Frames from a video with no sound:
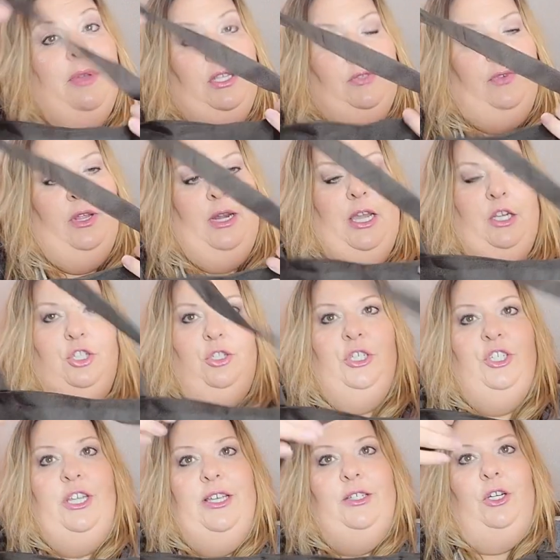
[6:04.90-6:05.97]
my best friend. Actually,
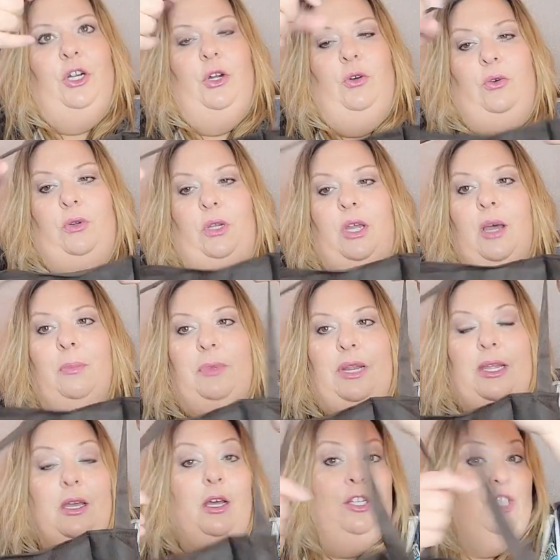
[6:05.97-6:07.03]
she has her own
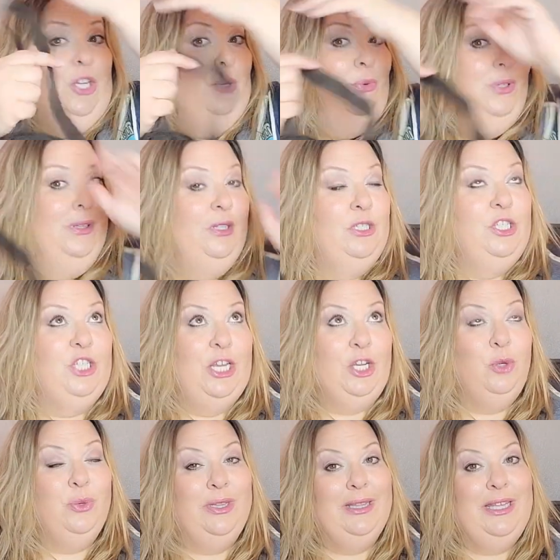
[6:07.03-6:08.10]
company called
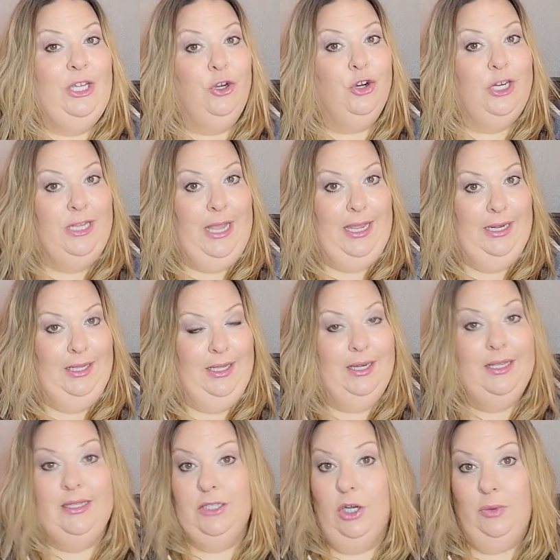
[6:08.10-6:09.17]
Genuinely
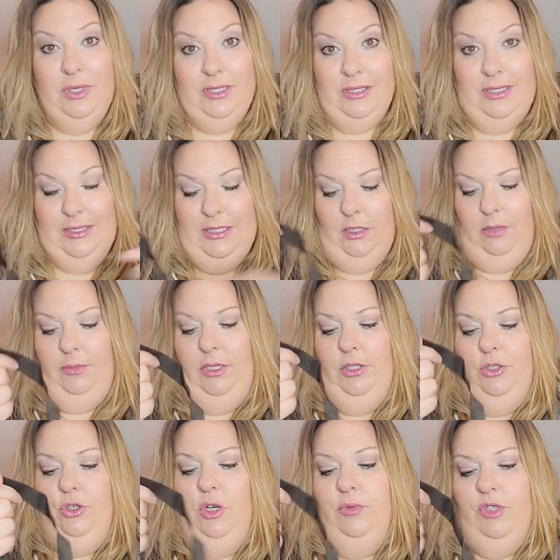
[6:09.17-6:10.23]
Created. It's always linked down in my
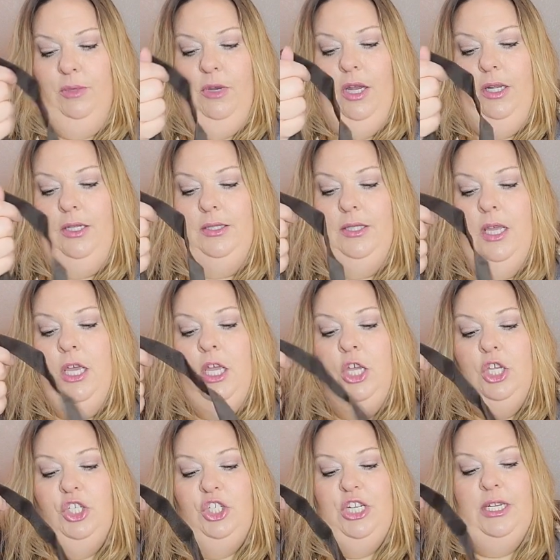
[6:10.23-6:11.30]
description box.
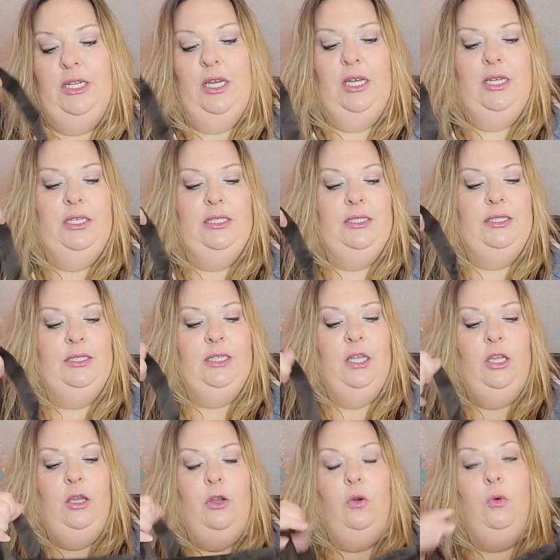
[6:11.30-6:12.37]
She does
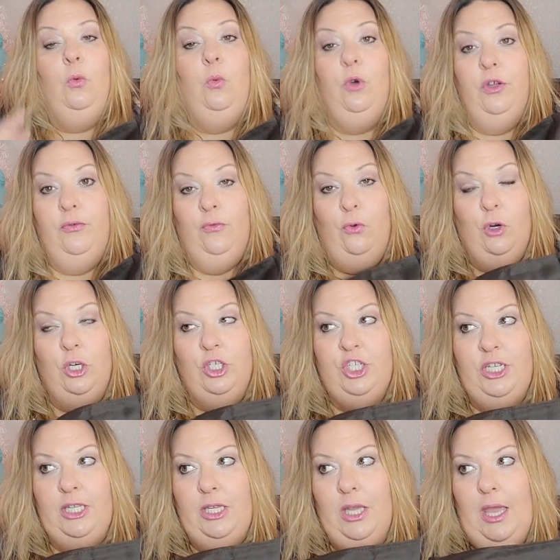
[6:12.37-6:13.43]
wood
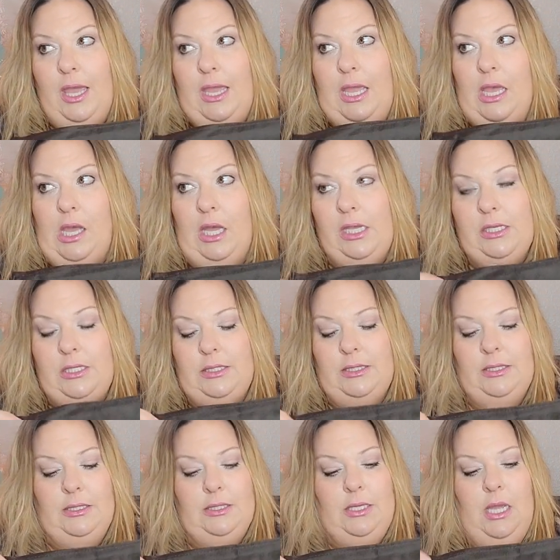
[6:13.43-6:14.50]
forging
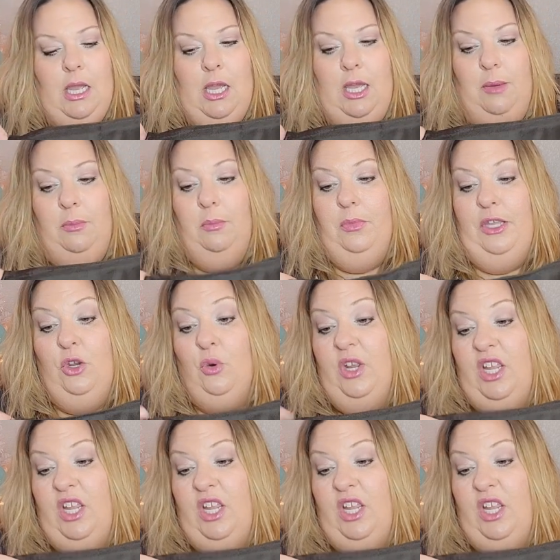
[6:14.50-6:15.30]
and like